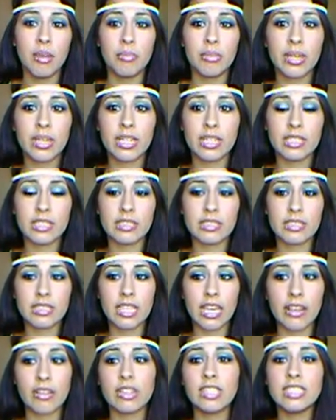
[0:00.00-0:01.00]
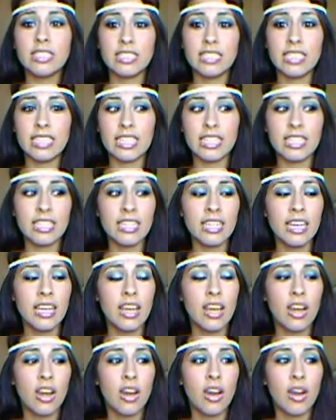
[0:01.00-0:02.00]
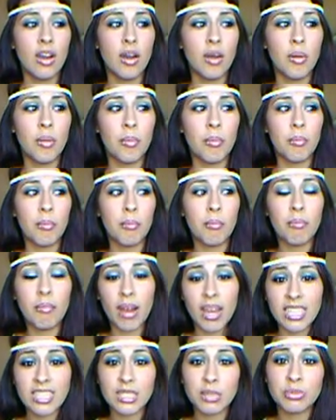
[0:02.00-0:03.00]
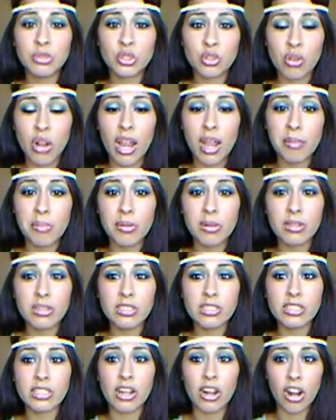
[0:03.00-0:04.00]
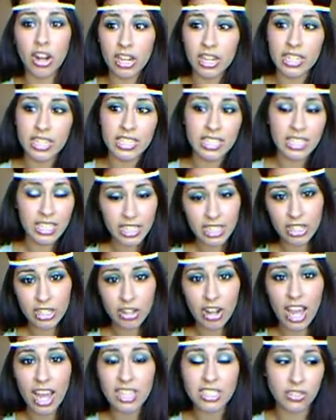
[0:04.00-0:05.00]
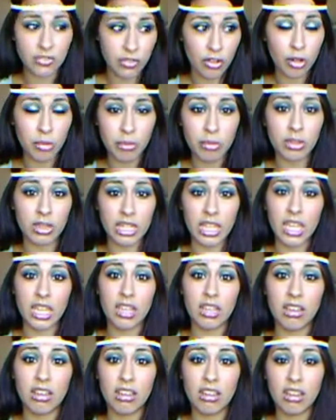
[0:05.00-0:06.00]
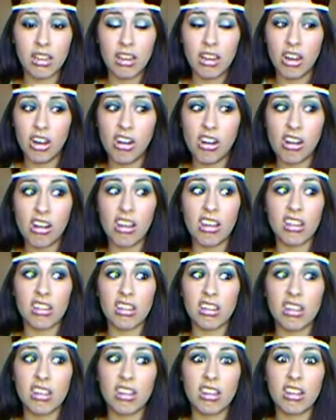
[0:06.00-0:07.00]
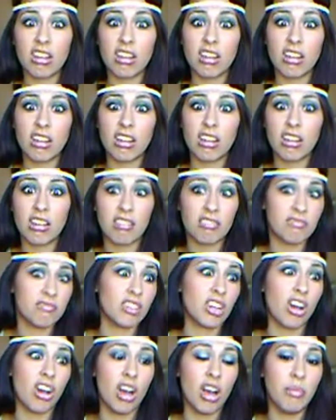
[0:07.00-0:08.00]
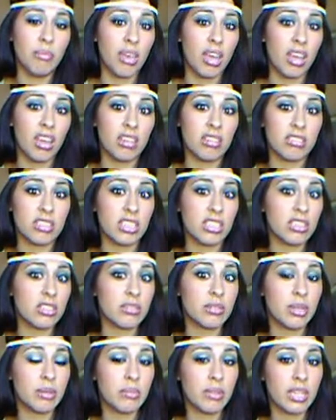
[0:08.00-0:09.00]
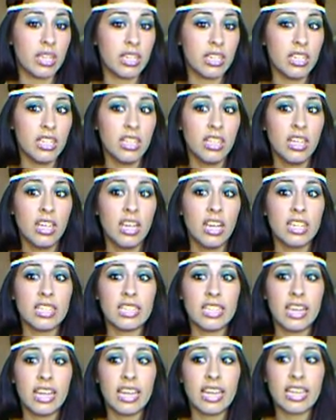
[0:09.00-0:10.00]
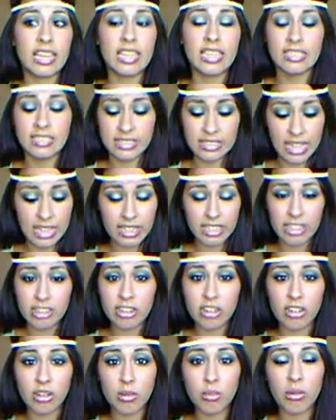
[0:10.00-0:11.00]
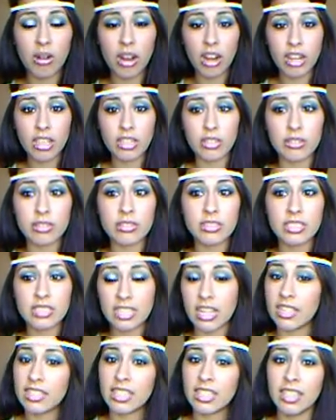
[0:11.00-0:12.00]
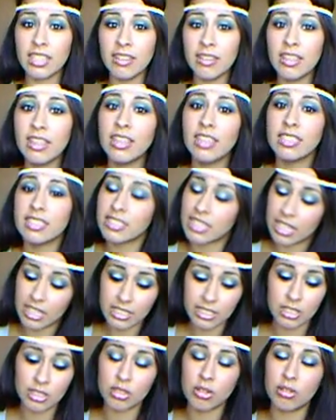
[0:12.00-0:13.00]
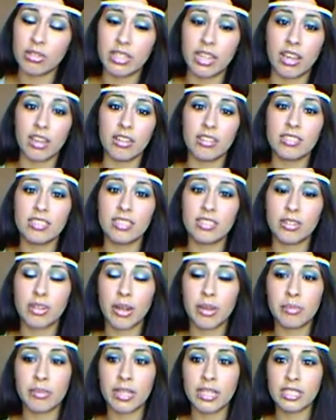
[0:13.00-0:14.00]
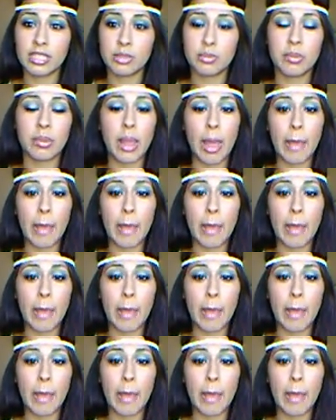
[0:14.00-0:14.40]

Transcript: because guaranteed, my subscribers are going to kick your ass verbally on the comment, you know what I mean? Like, Sally, girl, where are you? Sally? Sally doesn't throw down, you know what I mean? She'll be